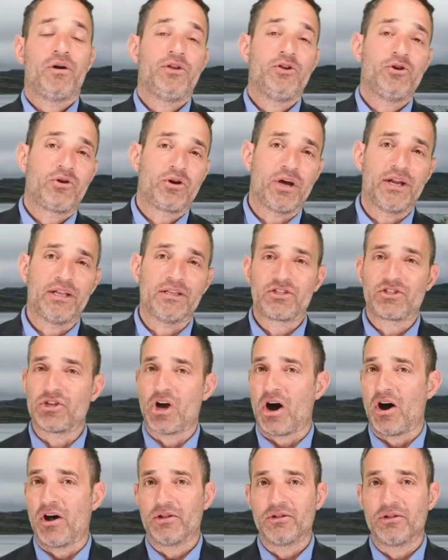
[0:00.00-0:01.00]
Well, you could
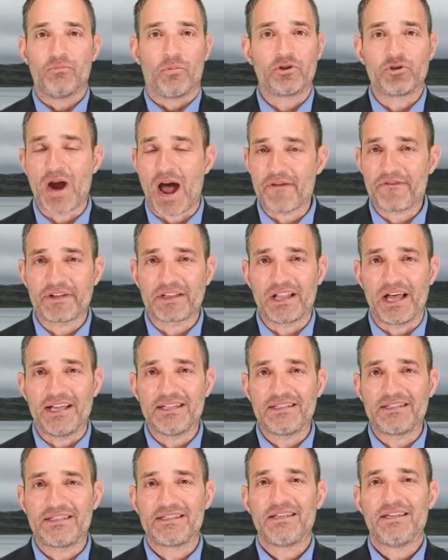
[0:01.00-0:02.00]
install more traffic
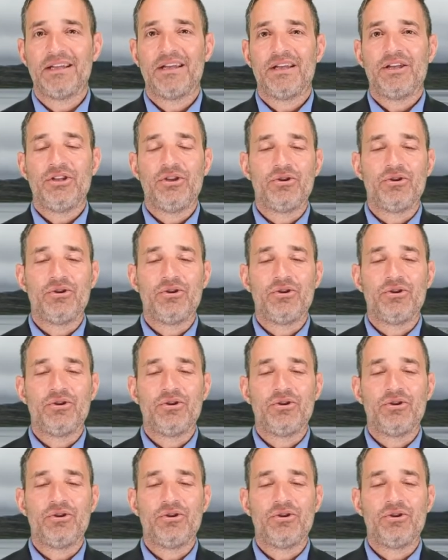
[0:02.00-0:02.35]
lights,